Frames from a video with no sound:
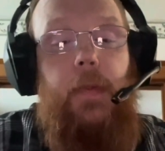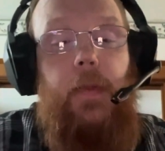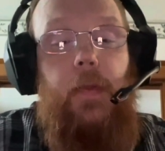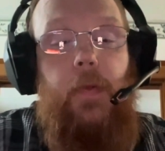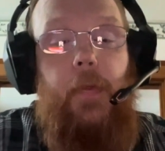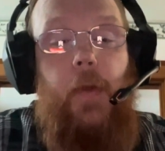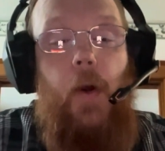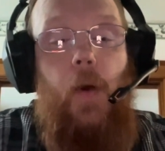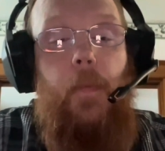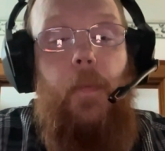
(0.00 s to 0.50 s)

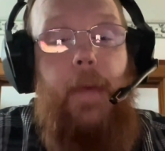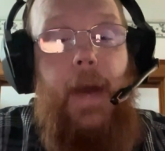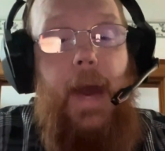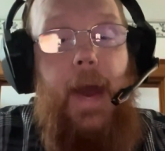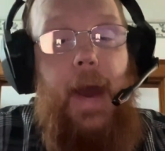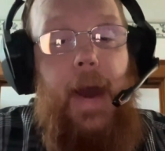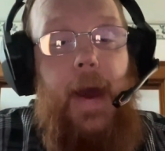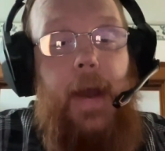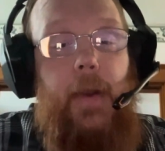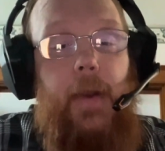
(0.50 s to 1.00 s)
though
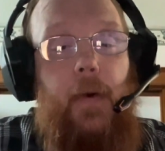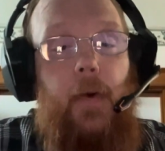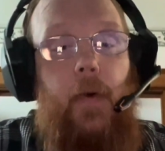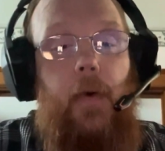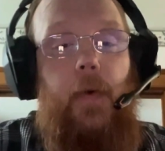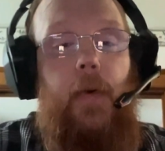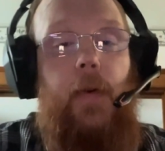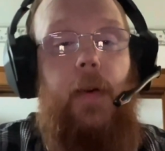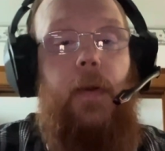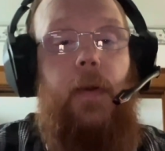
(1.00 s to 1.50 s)
bad,
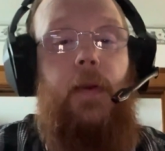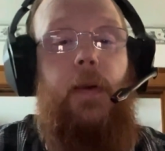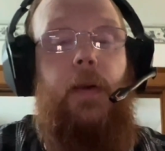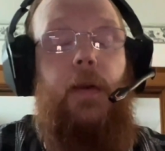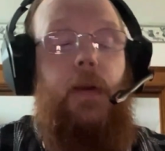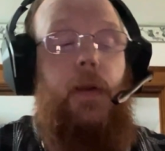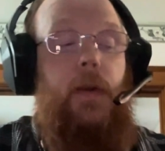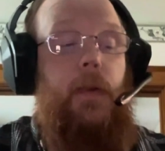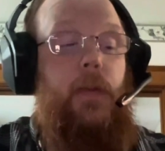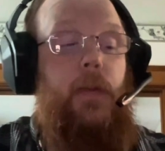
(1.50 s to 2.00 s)
are
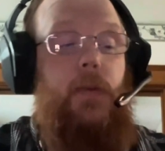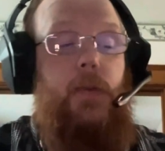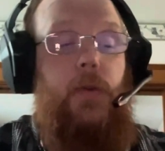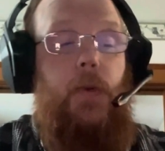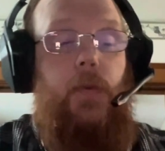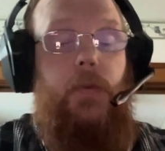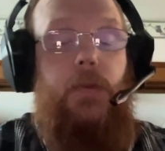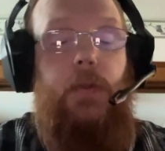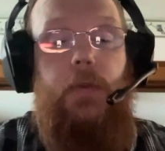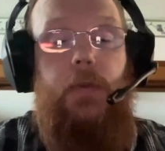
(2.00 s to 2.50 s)
the
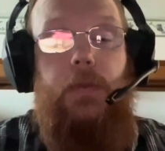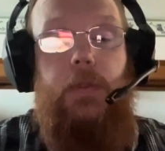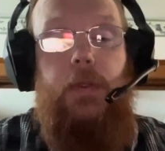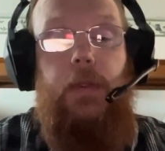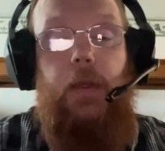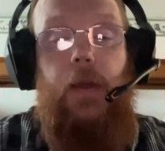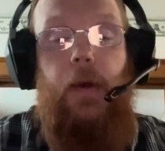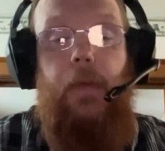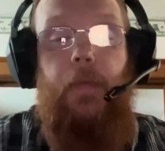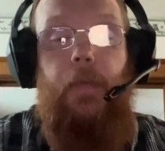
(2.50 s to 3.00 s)
soldiers in
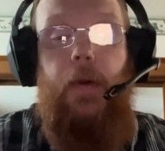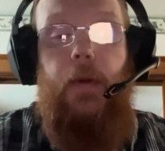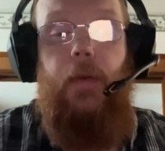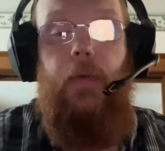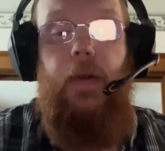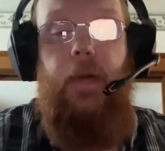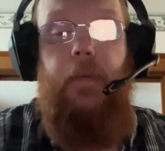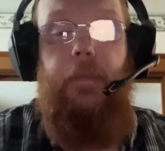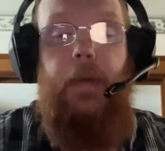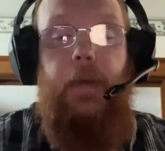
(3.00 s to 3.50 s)
the unmarked
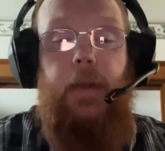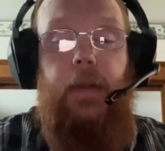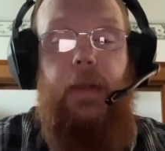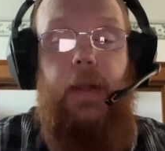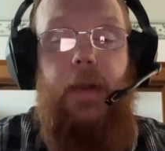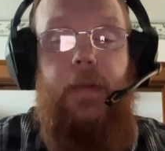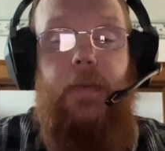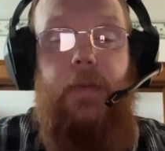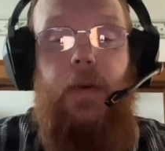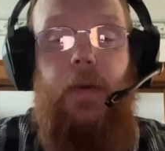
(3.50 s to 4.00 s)
grave being
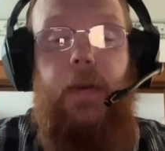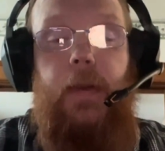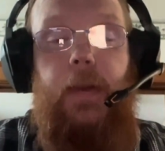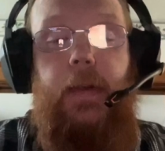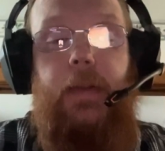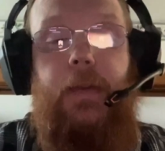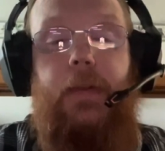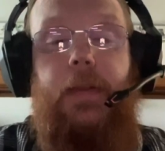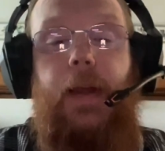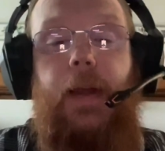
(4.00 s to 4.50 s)
danced on and
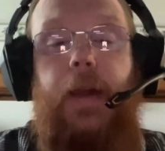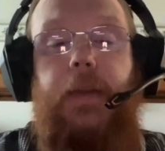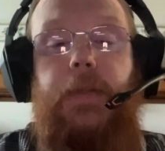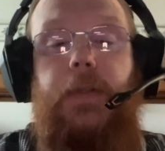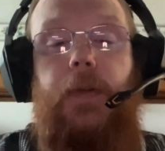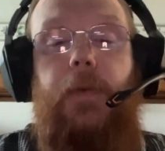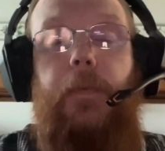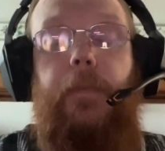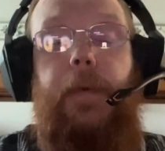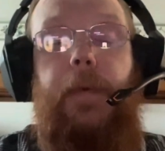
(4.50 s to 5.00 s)
a
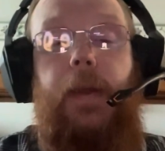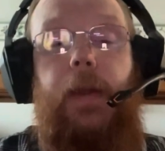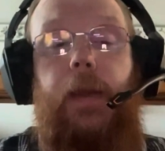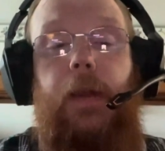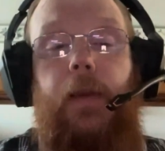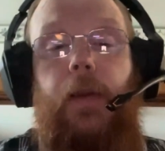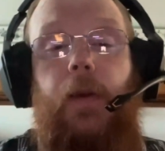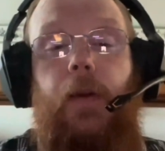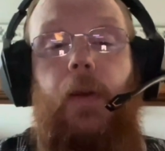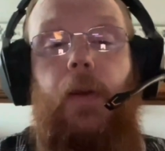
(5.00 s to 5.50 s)
statue
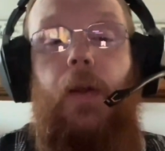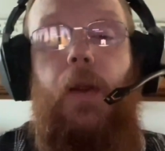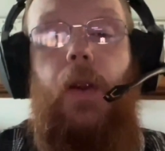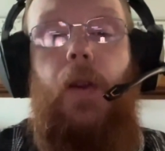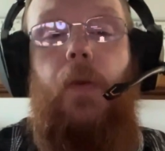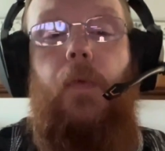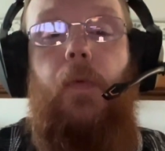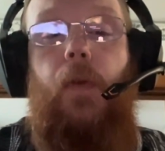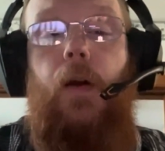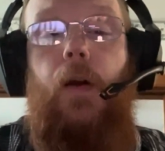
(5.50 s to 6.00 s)
being
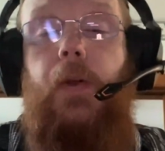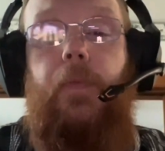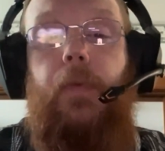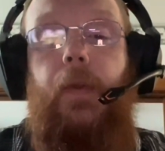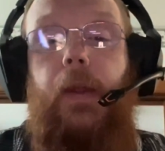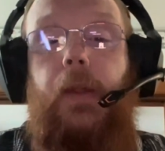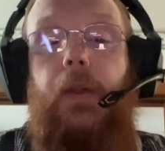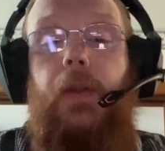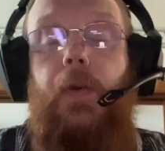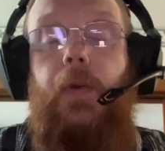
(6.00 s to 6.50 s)

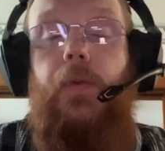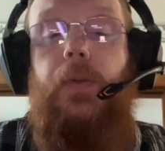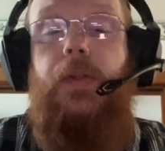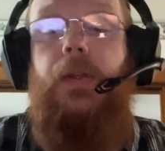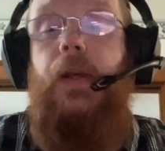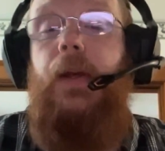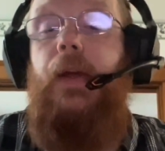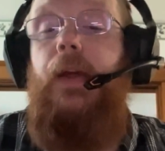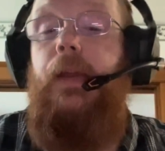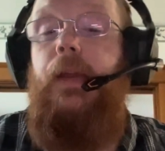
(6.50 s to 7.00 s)
wrongfully used.
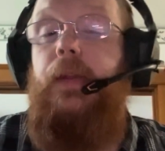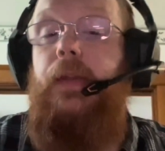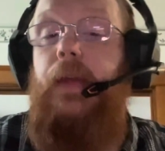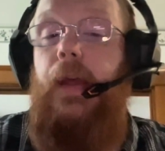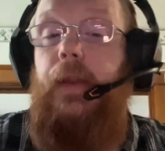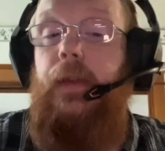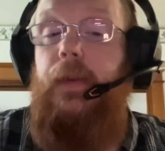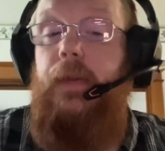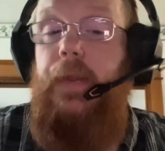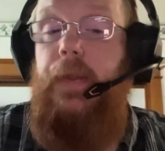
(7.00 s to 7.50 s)

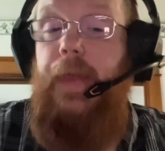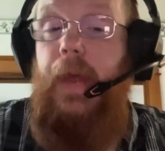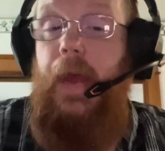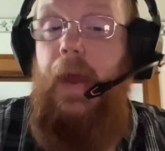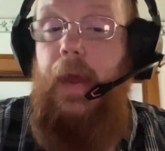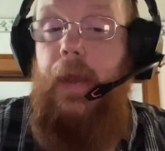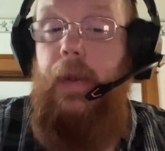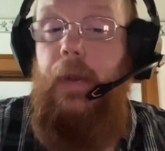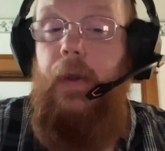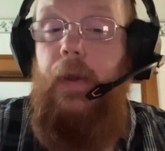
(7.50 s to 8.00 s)
Since
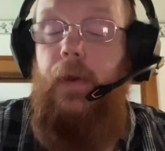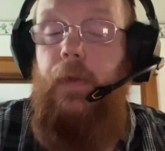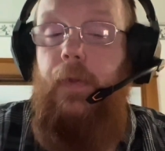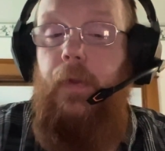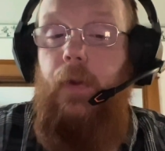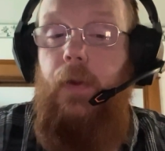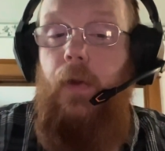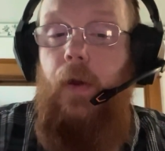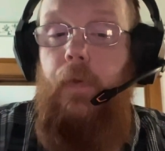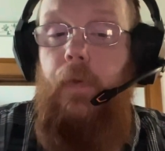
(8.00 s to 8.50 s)
then, the
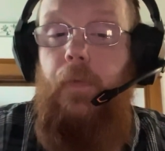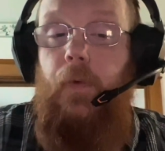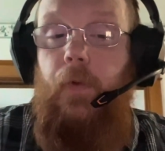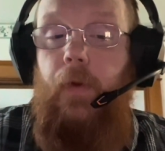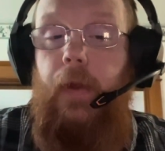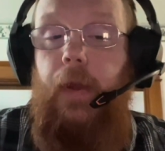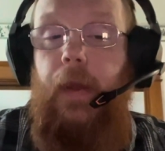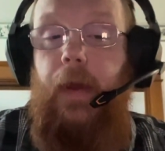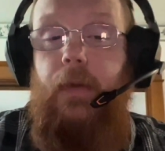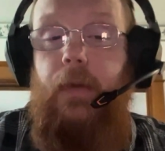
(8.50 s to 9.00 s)

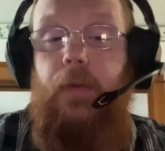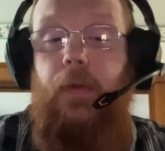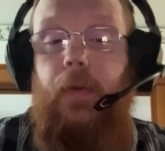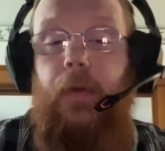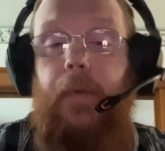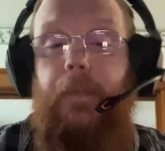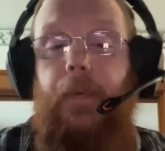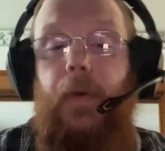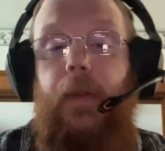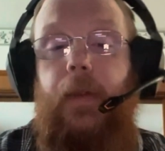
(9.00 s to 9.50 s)
convoy has taken
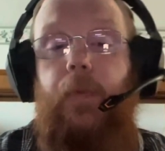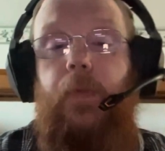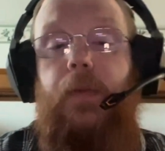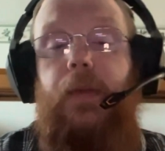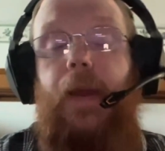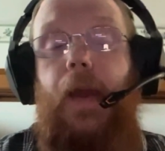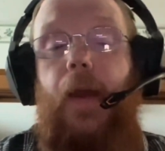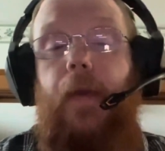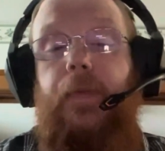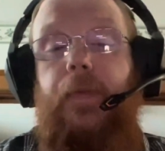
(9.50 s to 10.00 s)
it upon
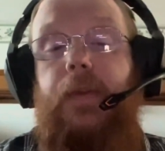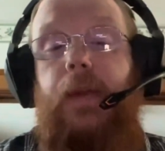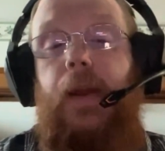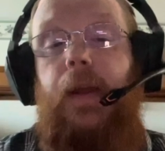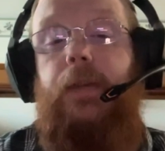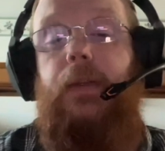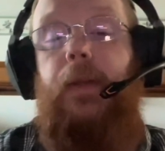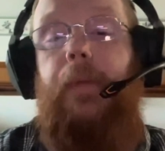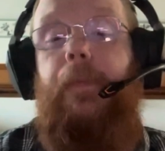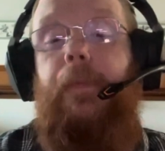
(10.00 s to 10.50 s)
themselves to
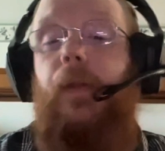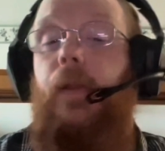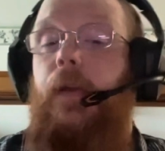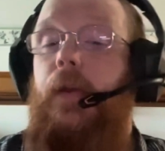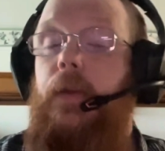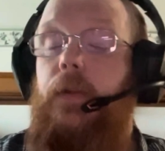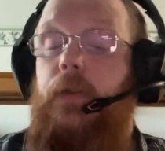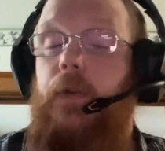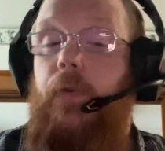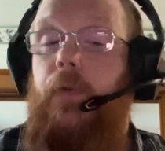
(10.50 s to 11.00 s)
actually
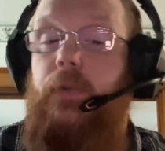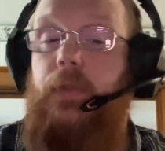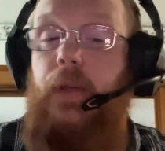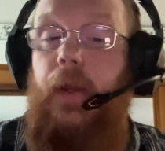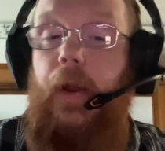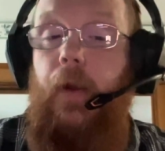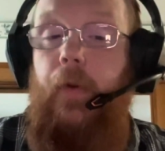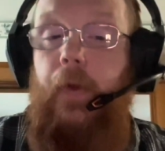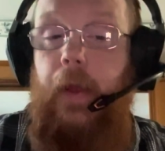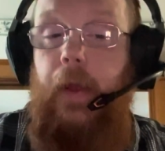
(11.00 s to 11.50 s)
police those
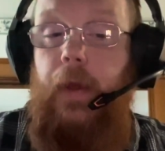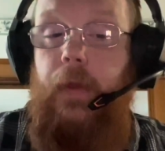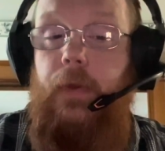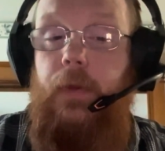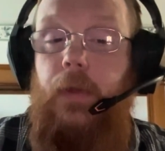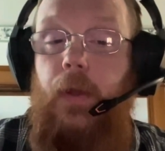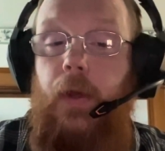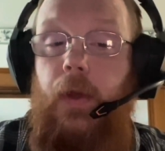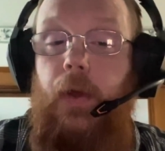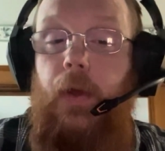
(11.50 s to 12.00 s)
areas
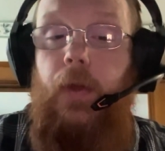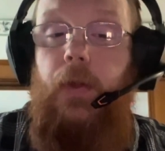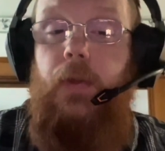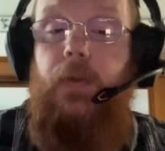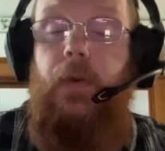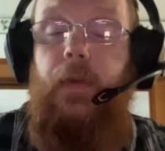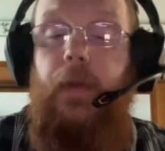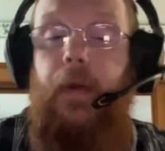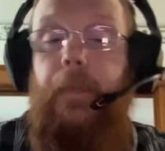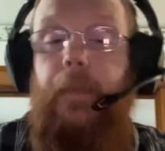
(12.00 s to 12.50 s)

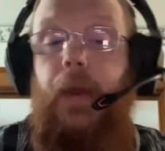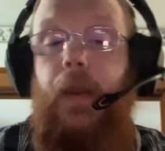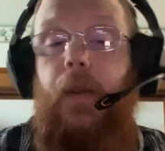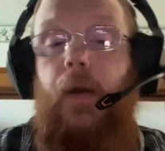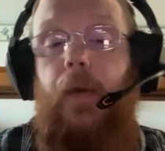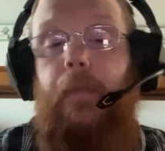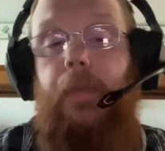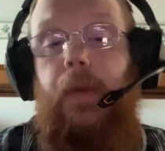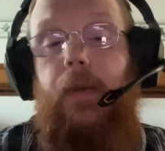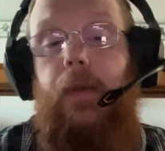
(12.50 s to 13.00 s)
so they may
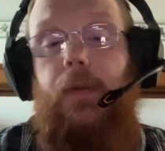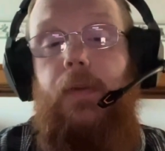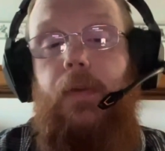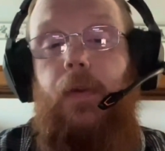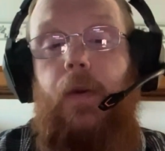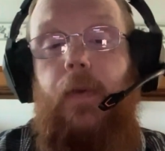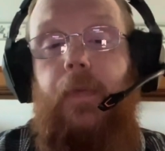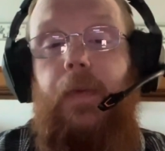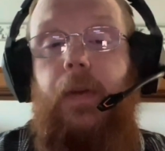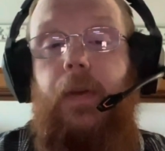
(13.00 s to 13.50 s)
not be
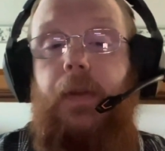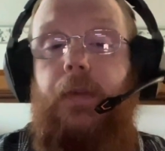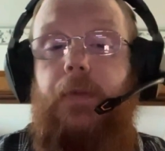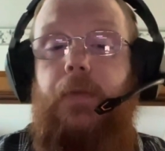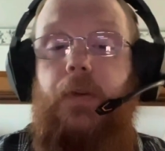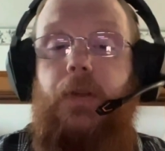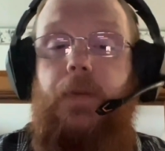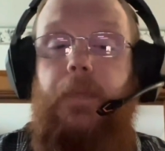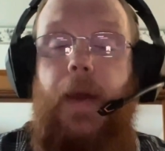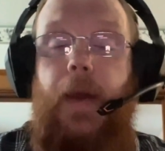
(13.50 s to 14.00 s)
disturbed or
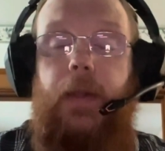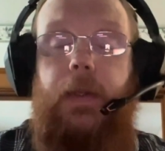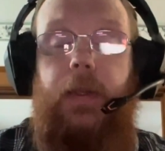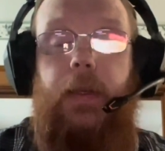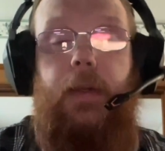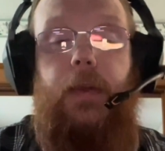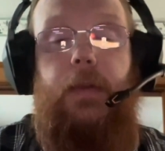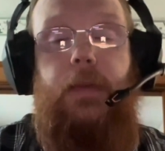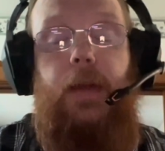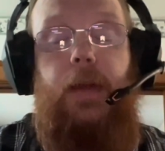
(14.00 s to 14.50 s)
disrespected,
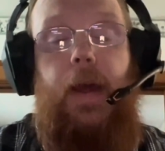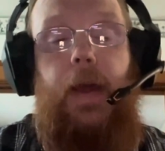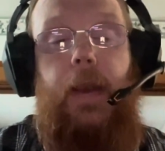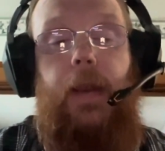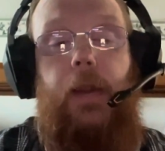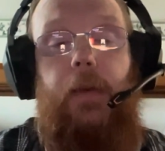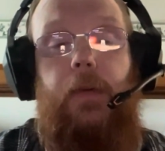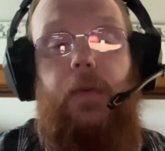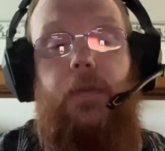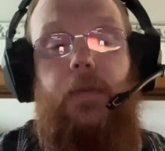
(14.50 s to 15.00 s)
because that
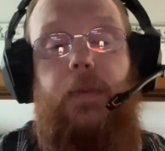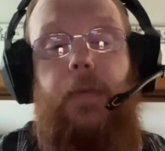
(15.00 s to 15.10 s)
hinders the